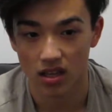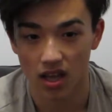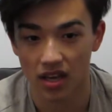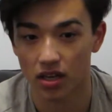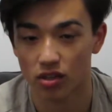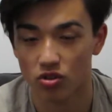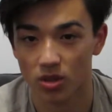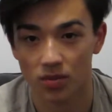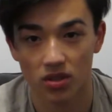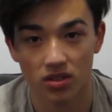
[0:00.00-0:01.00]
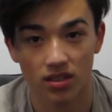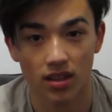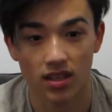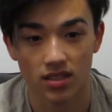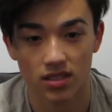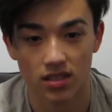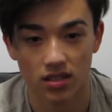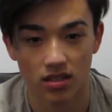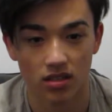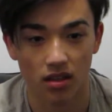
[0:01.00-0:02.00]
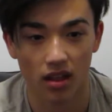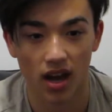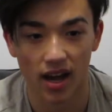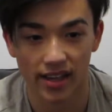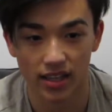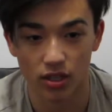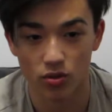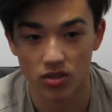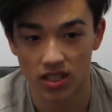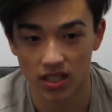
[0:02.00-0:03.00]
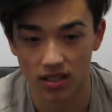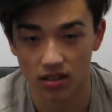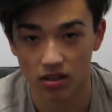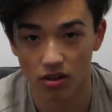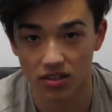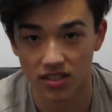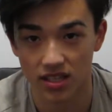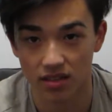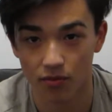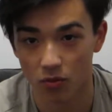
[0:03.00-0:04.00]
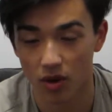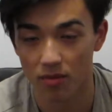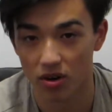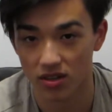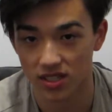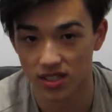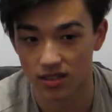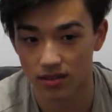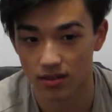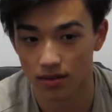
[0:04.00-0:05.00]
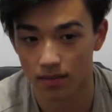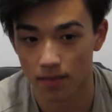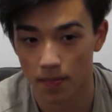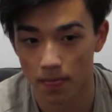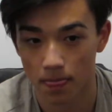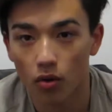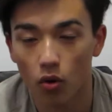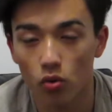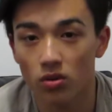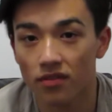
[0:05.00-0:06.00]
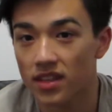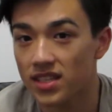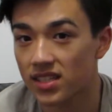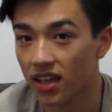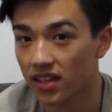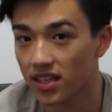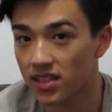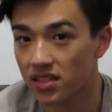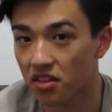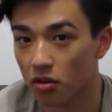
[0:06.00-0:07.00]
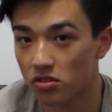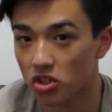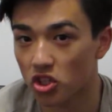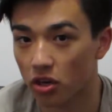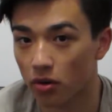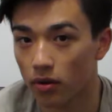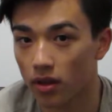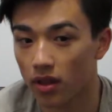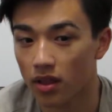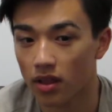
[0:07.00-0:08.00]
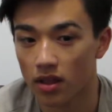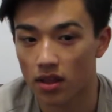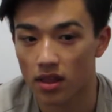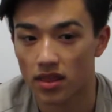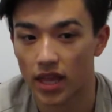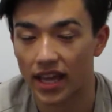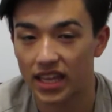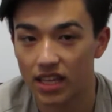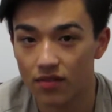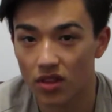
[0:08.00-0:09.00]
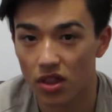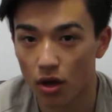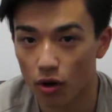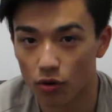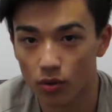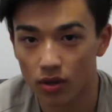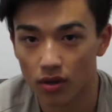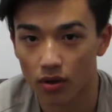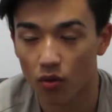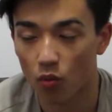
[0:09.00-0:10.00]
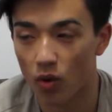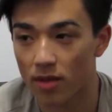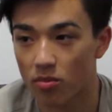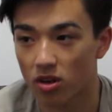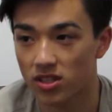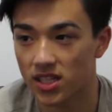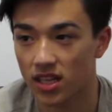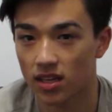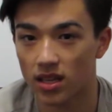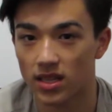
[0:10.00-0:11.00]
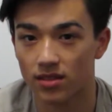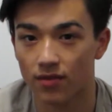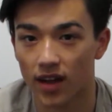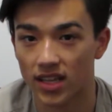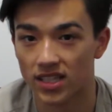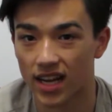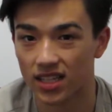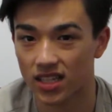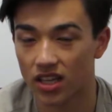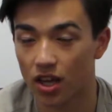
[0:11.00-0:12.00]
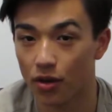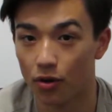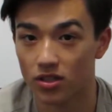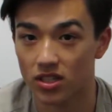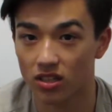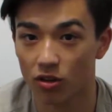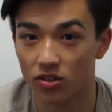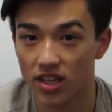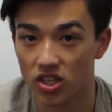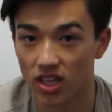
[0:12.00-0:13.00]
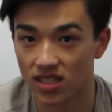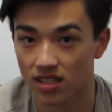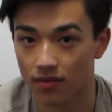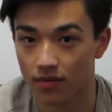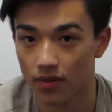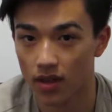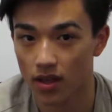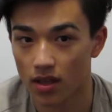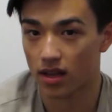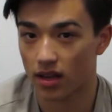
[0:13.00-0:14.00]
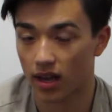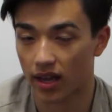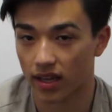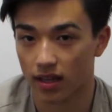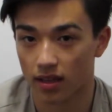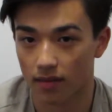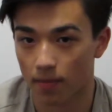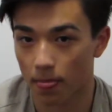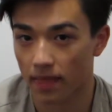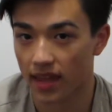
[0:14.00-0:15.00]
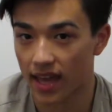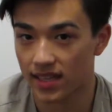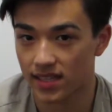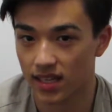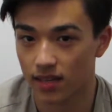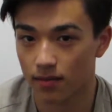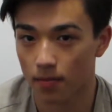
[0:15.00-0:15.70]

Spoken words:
and attributed this to the higher leucine content of whey protein. All of these studies go to show that even though whey protein is fast-acting and not slow digestive like casein,